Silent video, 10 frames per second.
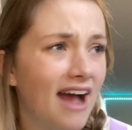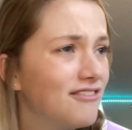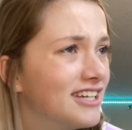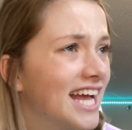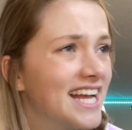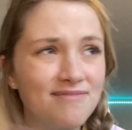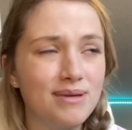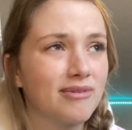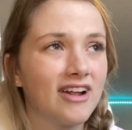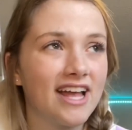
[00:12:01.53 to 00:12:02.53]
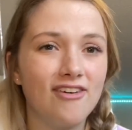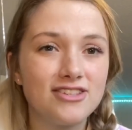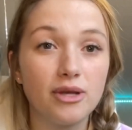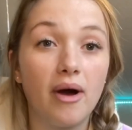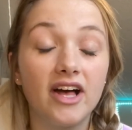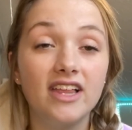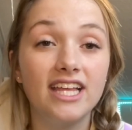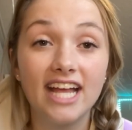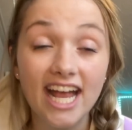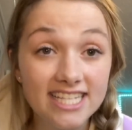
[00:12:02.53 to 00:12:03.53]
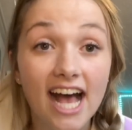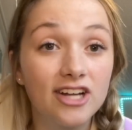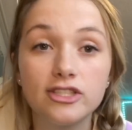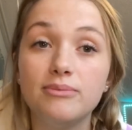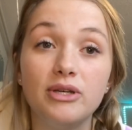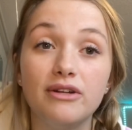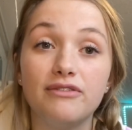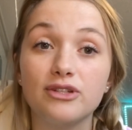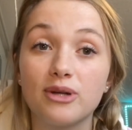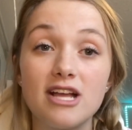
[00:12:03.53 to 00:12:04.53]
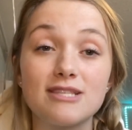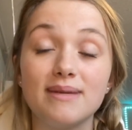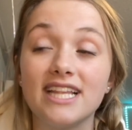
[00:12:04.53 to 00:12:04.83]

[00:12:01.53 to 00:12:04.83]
I feel like people are like, oh, it's so ugly. Like it's actually beautiful, trust me.